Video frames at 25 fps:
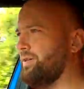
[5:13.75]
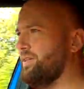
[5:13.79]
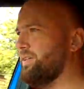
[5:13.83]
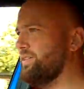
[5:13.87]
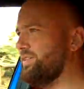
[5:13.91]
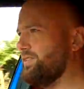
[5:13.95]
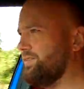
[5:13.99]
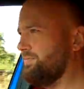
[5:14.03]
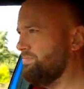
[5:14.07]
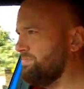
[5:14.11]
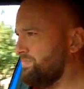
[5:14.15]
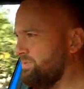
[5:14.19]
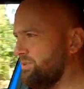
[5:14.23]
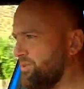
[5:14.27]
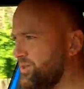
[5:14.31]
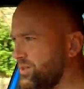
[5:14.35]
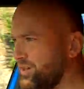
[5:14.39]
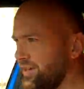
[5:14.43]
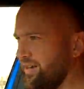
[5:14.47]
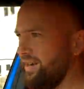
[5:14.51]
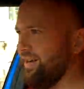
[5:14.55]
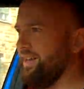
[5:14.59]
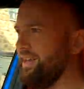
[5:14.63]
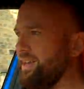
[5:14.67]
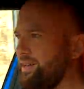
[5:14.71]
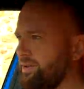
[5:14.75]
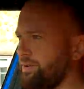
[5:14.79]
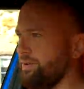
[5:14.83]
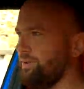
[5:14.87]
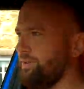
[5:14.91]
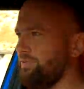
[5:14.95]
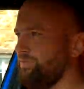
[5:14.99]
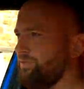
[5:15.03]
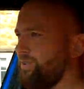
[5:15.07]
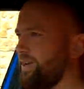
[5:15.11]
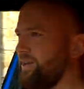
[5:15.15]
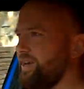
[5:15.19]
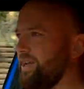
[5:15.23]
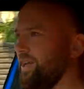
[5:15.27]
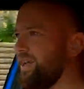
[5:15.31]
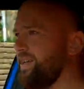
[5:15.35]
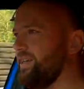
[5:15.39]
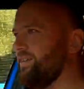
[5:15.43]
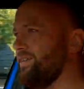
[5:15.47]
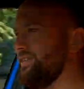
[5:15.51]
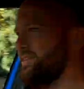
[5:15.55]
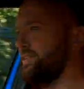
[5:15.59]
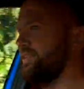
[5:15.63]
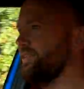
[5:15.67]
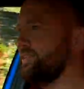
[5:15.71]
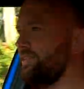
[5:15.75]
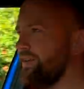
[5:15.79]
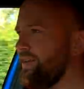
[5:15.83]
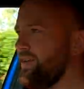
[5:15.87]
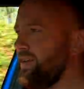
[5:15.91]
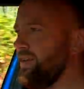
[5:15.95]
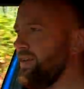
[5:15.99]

You can lean on the front end and